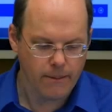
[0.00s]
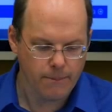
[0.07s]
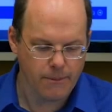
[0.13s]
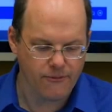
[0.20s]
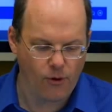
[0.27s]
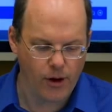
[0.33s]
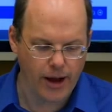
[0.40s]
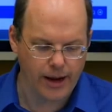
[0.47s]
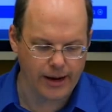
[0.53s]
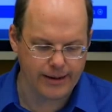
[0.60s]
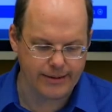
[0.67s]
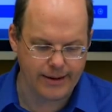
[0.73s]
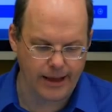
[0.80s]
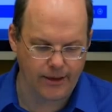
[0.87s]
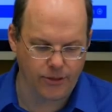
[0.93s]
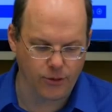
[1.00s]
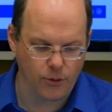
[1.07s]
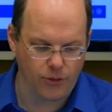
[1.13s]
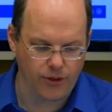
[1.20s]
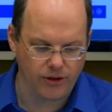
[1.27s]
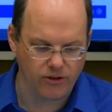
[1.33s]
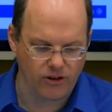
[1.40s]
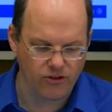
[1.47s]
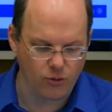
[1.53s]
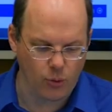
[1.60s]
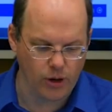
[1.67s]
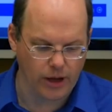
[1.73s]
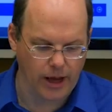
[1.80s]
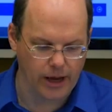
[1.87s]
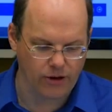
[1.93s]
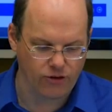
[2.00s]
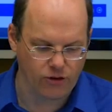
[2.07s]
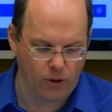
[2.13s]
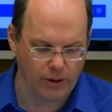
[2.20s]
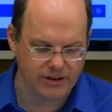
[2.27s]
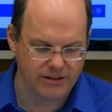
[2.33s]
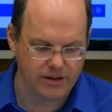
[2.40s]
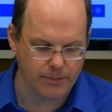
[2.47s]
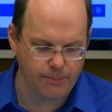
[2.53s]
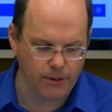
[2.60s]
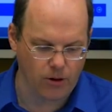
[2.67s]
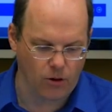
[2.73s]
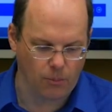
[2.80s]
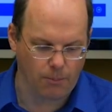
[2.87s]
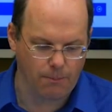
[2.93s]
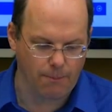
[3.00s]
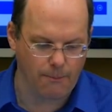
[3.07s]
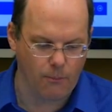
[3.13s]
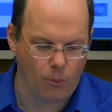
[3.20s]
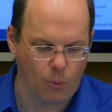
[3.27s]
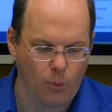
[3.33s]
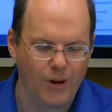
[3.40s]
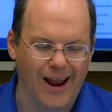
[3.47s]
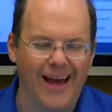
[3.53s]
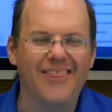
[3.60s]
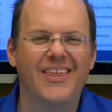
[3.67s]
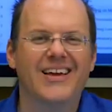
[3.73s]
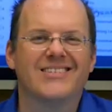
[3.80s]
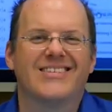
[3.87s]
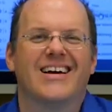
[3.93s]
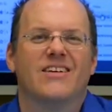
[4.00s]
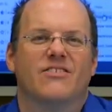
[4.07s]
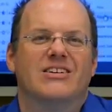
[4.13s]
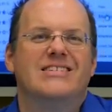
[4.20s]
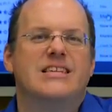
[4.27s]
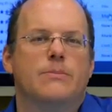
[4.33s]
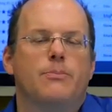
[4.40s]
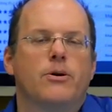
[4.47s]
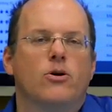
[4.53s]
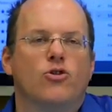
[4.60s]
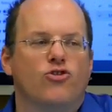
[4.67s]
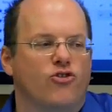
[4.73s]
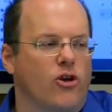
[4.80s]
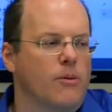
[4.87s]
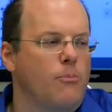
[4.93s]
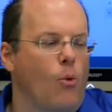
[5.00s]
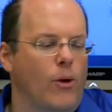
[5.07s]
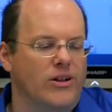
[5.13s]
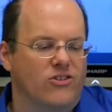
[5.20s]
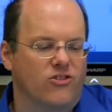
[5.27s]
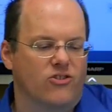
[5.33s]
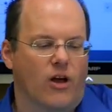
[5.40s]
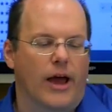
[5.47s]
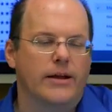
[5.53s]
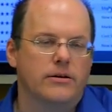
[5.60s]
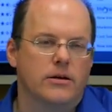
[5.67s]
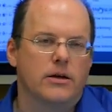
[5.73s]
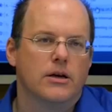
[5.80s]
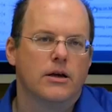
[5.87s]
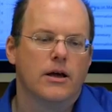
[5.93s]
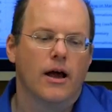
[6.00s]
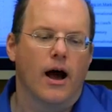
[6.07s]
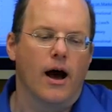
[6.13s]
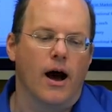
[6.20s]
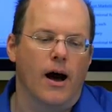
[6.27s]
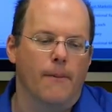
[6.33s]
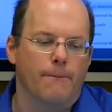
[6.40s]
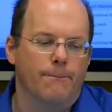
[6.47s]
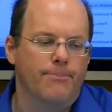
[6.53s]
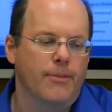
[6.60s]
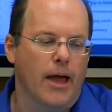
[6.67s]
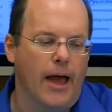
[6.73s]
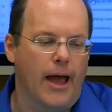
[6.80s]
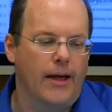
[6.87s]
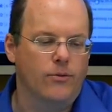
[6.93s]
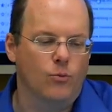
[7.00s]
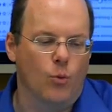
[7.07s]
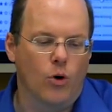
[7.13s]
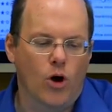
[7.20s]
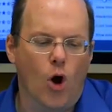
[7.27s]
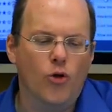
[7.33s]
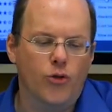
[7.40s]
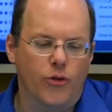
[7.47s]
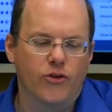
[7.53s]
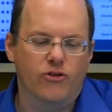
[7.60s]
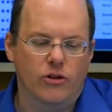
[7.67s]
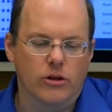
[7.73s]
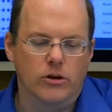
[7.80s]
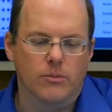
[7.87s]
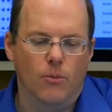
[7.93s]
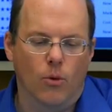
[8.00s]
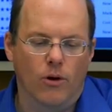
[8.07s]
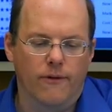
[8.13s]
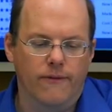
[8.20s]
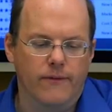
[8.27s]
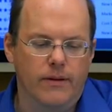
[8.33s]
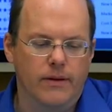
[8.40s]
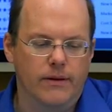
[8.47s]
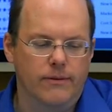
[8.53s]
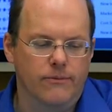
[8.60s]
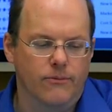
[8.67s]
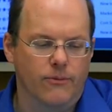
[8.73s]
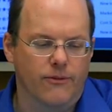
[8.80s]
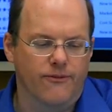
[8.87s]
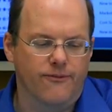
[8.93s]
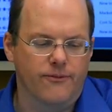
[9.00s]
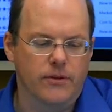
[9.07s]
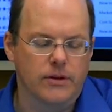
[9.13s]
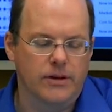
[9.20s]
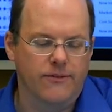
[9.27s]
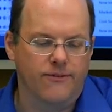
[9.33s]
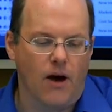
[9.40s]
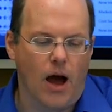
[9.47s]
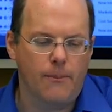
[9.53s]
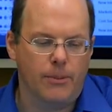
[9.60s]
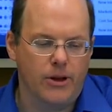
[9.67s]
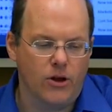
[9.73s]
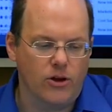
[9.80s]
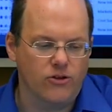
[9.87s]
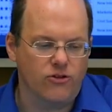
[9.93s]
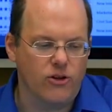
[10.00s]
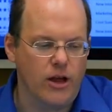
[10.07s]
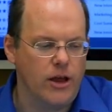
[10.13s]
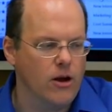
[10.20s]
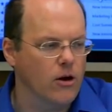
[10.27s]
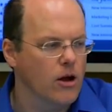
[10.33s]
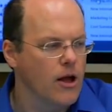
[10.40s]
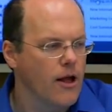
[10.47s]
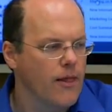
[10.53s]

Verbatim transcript: Before I kind of dig through things, I just want to kind of show a typical, what I think is kind of a typical SharePoint site. And we'll go through this a little more defined, but you can see here,